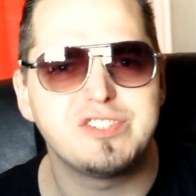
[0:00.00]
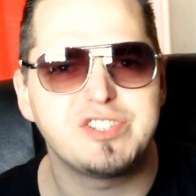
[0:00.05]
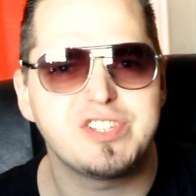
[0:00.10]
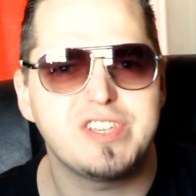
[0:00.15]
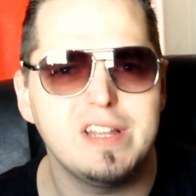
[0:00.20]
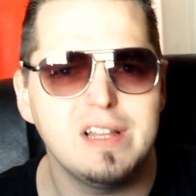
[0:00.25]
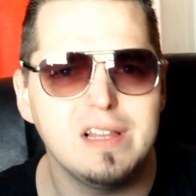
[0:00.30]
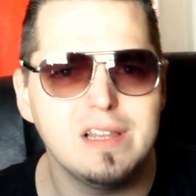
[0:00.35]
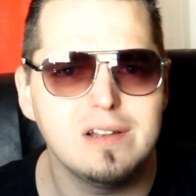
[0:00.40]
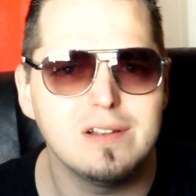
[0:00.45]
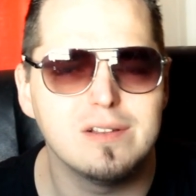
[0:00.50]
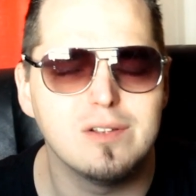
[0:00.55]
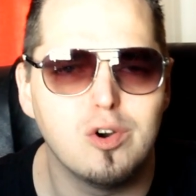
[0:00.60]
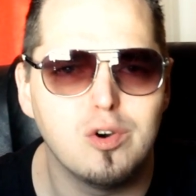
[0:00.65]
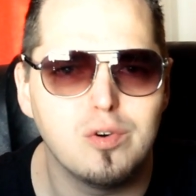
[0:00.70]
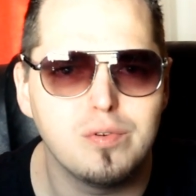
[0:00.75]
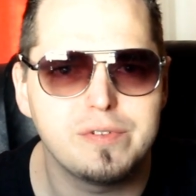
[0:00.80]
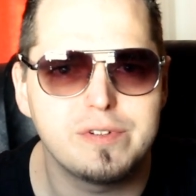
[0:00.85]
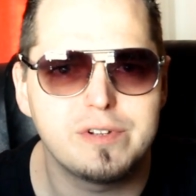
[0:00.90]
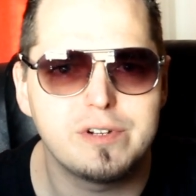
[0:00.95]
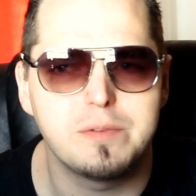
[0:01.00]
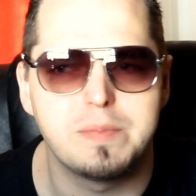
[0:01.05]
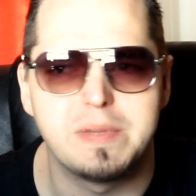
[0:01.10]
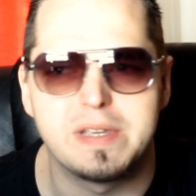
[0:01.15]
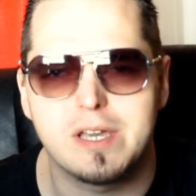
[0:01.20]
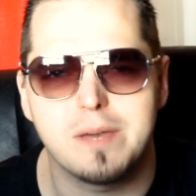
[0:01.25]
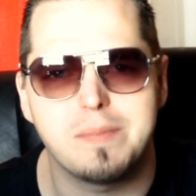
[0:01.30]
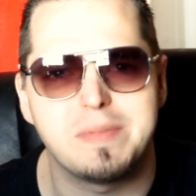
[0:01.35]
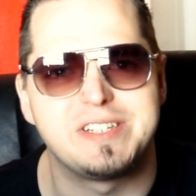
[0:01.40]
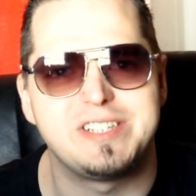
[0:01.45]
Now as you get a little older,
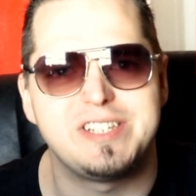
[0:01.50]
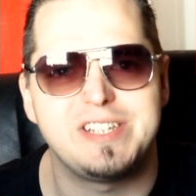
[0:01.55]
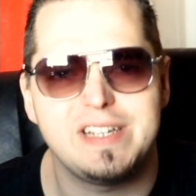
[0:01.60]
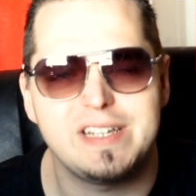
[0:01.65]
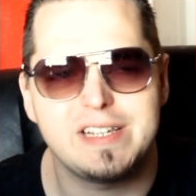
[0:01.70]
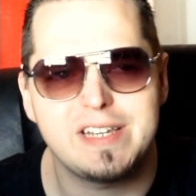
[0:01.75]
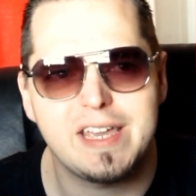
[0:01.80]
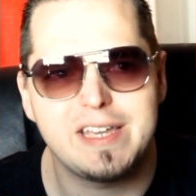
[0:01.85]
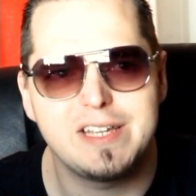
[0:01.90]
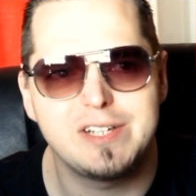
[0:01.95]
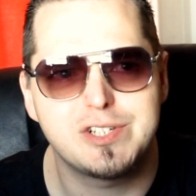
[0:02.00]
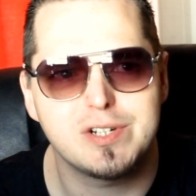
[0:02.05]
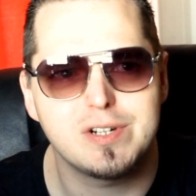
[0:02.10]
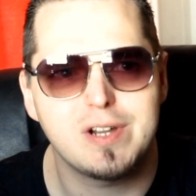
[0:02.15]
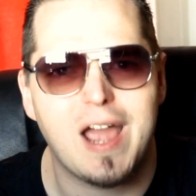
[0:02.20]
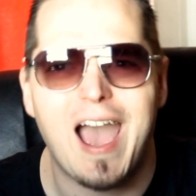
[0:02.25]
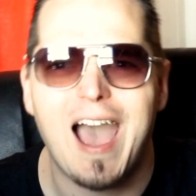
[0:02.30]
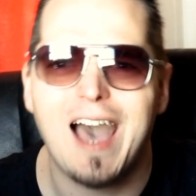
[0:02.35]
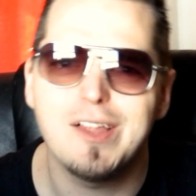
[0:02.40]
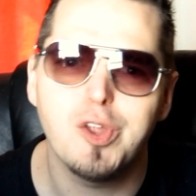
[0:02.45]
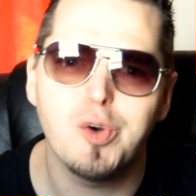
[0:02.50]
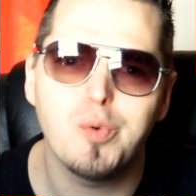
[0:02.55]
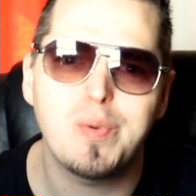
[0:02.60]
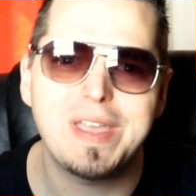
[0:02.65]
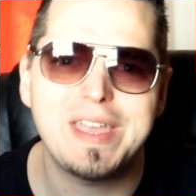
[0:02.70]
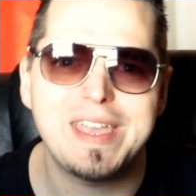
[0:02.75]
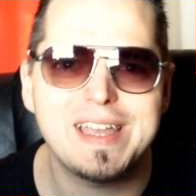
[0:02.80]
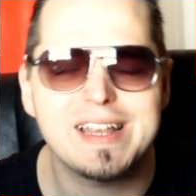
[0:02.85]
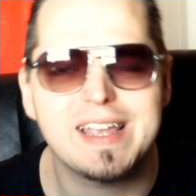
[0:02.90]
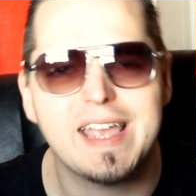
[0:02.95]
become a teenager,
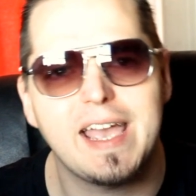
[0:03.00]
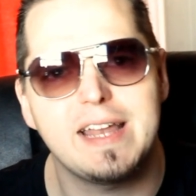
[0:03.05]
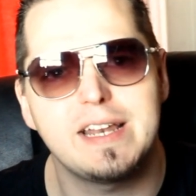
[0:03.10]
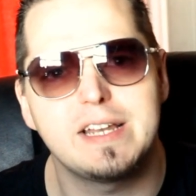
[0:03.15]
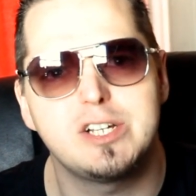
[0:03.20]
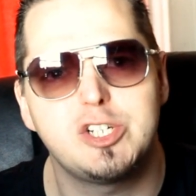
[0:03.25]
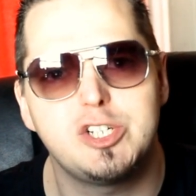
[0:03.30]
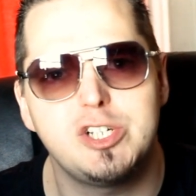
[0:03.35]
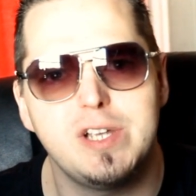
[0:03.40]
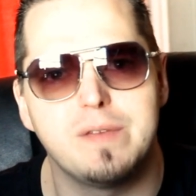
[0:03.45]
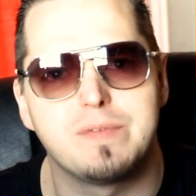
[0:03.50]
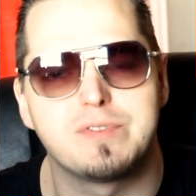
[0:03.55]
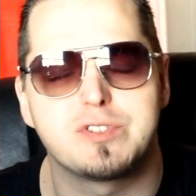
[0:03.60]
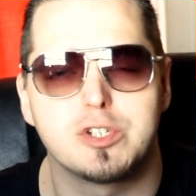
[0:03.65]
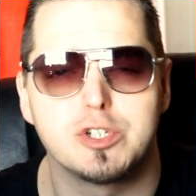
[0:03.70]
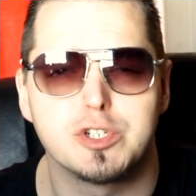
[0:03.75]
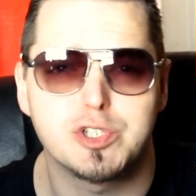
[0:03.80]
Halloween kind of shifts.